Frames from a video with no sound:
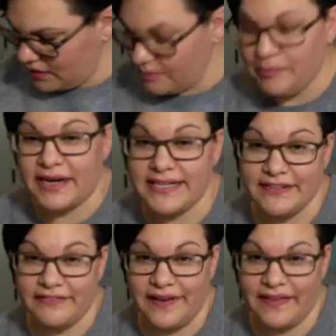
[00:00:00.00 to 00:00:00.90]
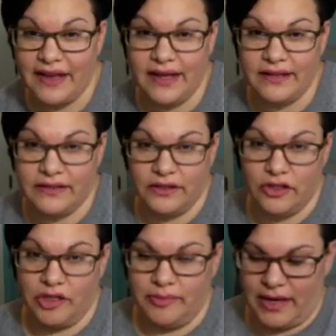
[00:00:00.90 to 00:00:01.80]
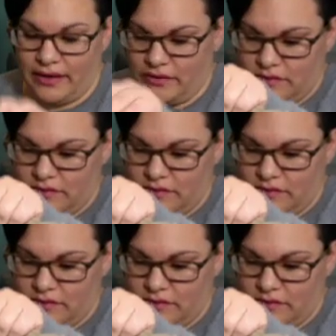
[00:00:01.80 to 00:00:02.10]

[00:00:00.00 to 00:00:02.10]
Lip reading: but I did find that in the goodie pile.